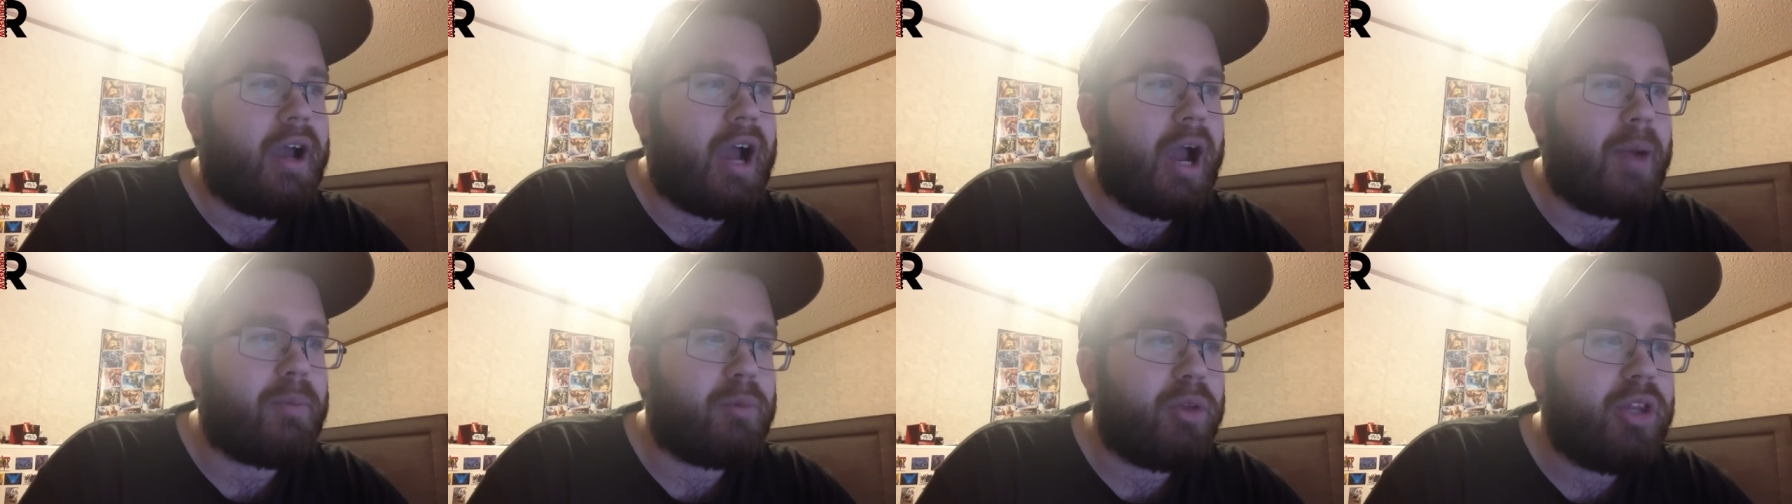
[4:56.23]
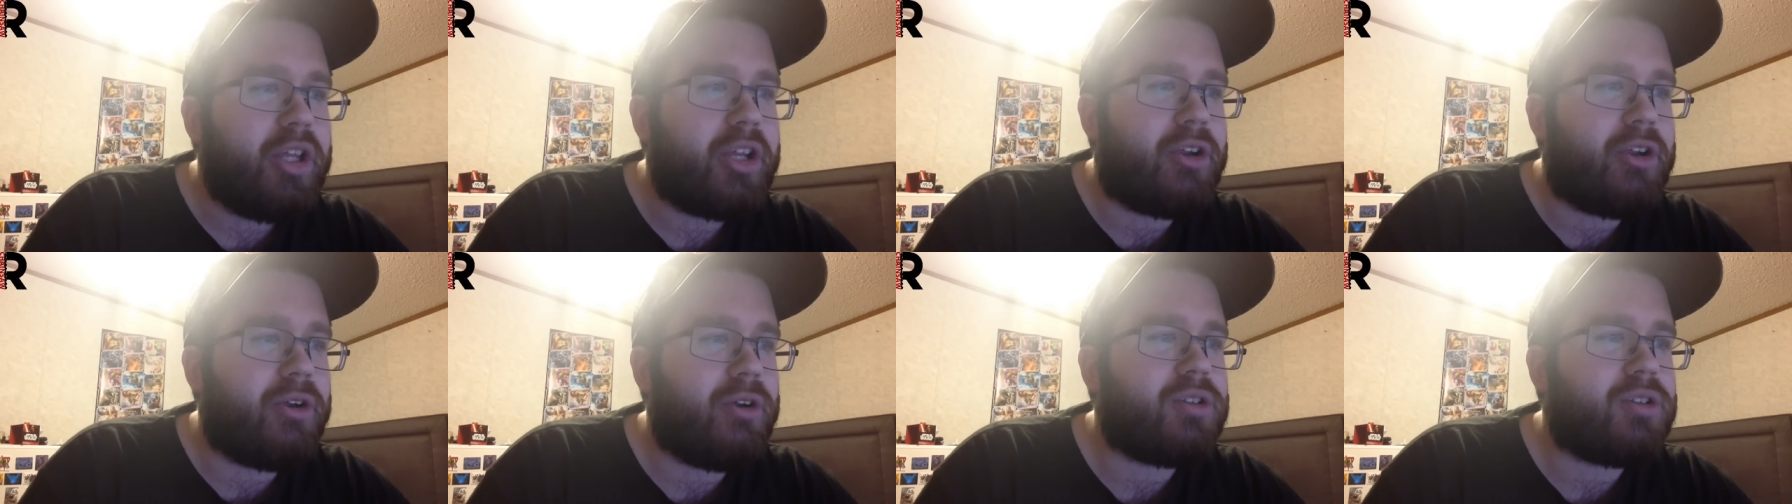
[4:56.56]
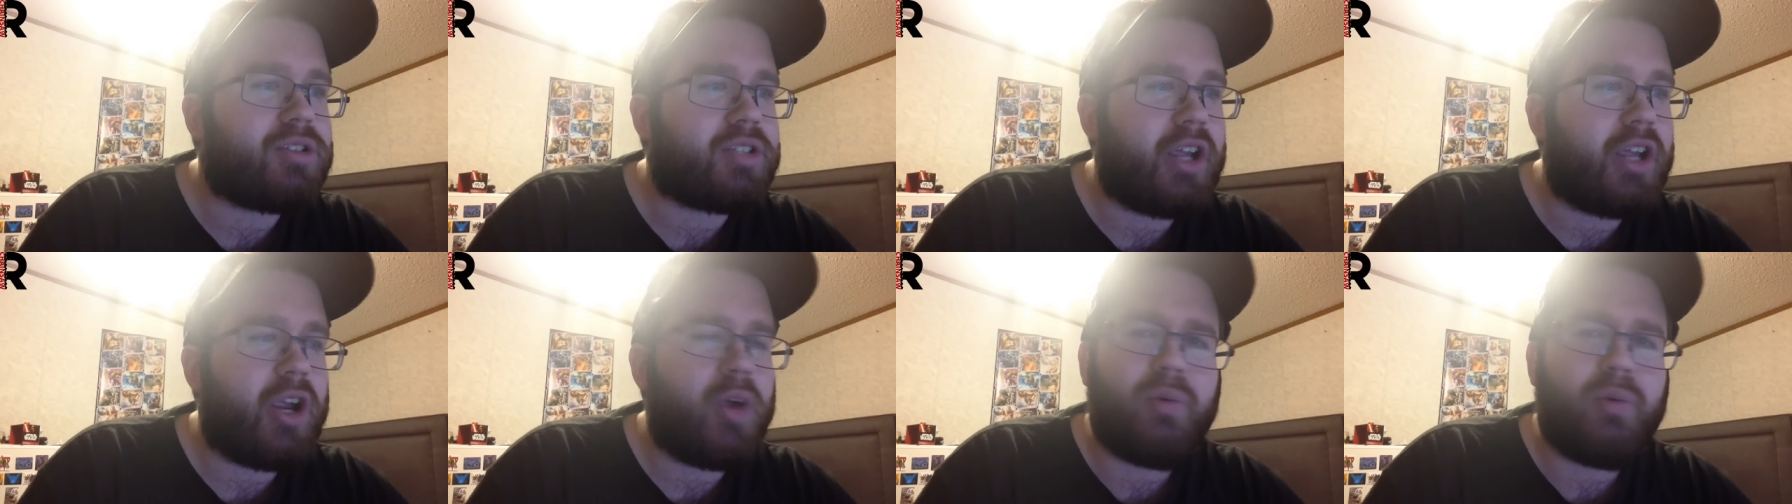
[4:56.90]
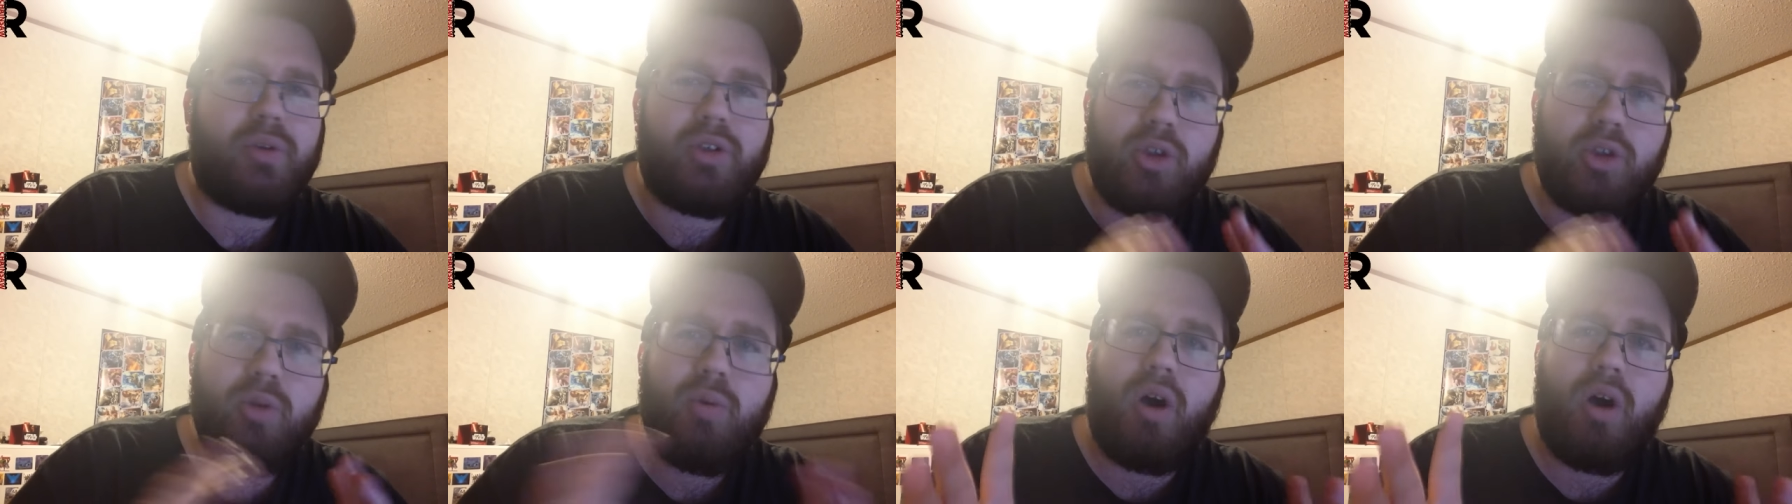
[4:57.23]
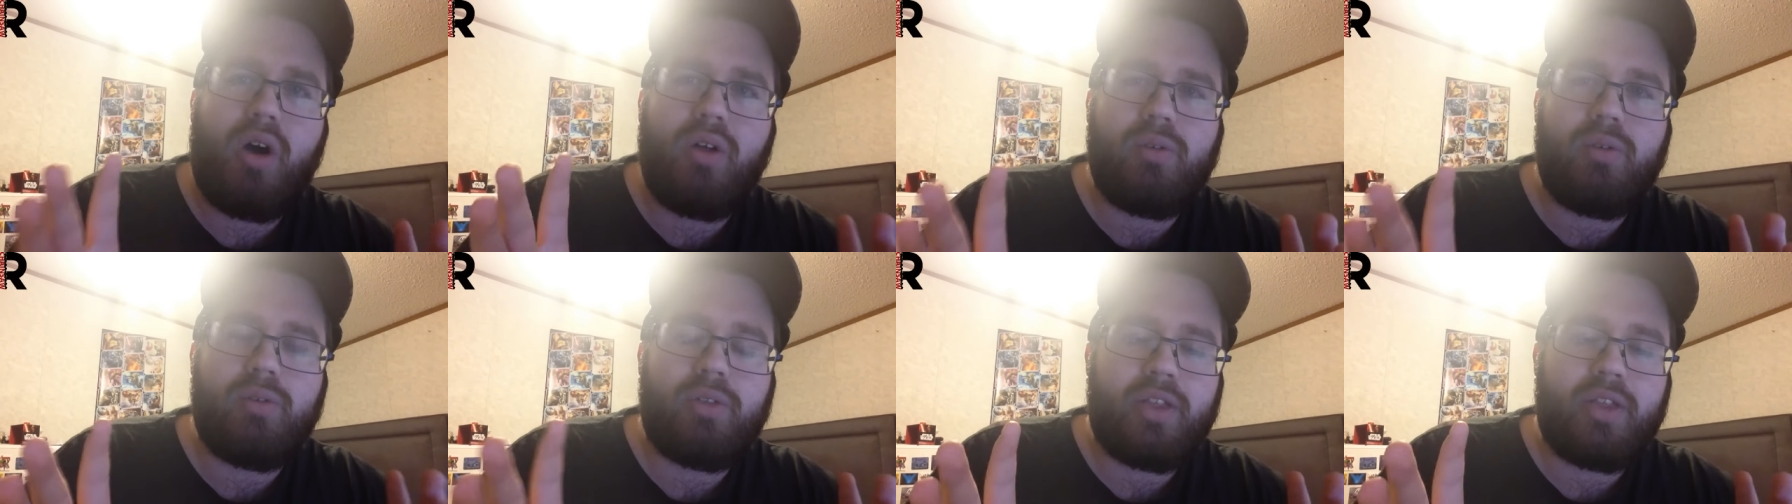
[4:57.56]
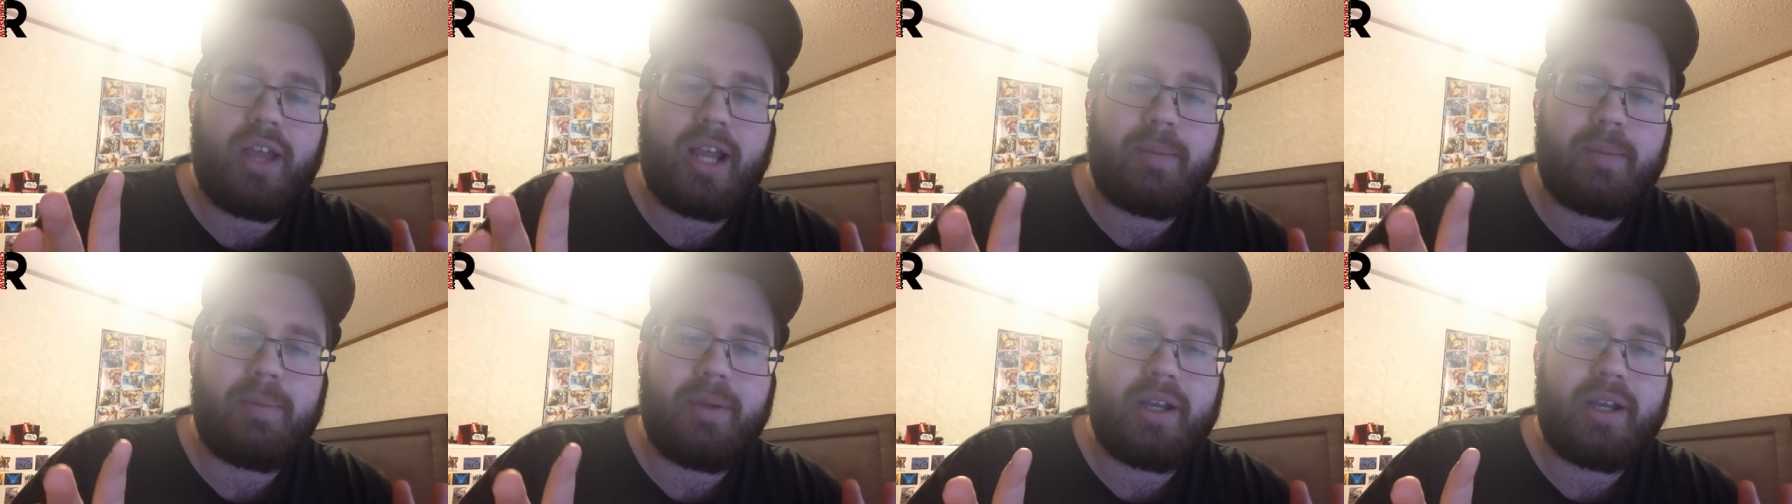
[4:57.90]
I'm really curious to hear what you all
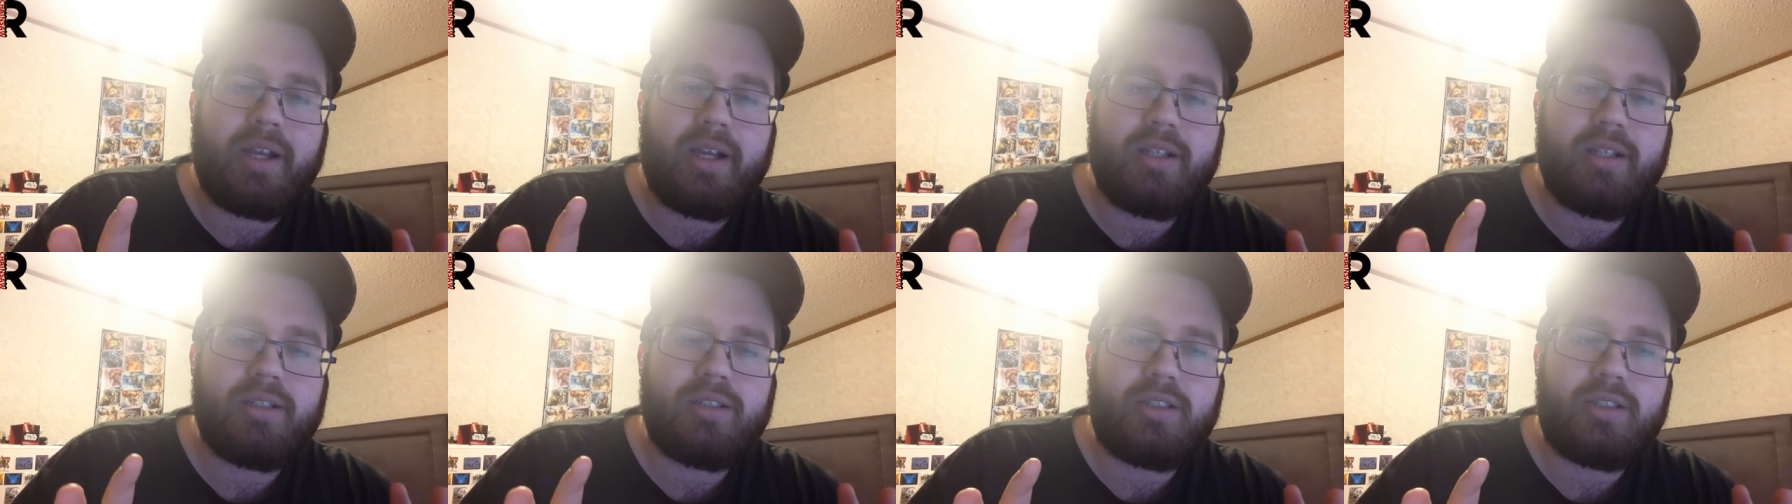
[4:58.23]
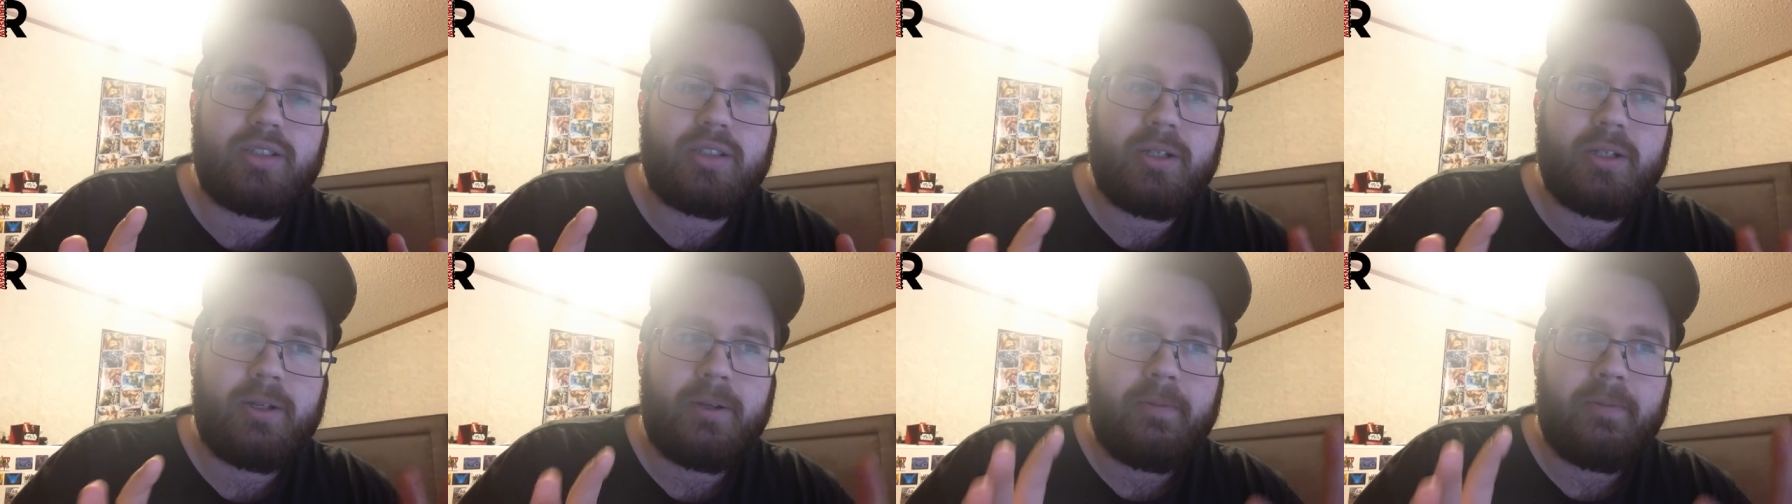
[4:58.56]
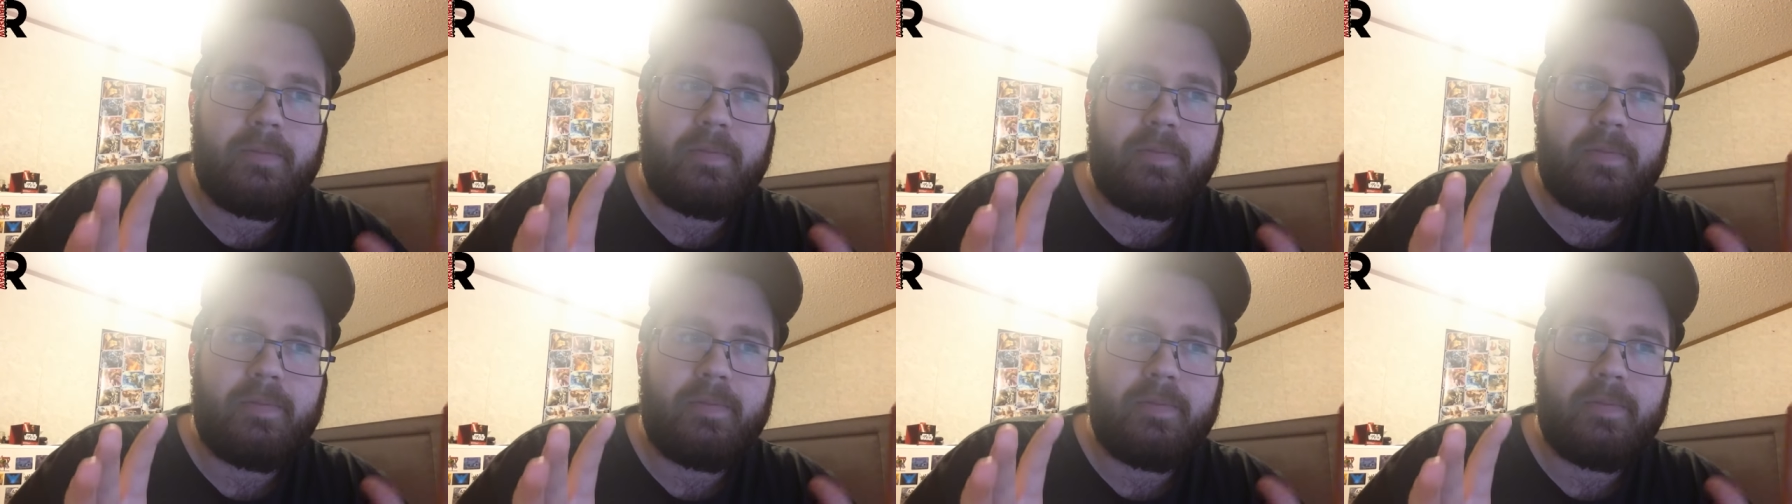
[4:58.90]
think because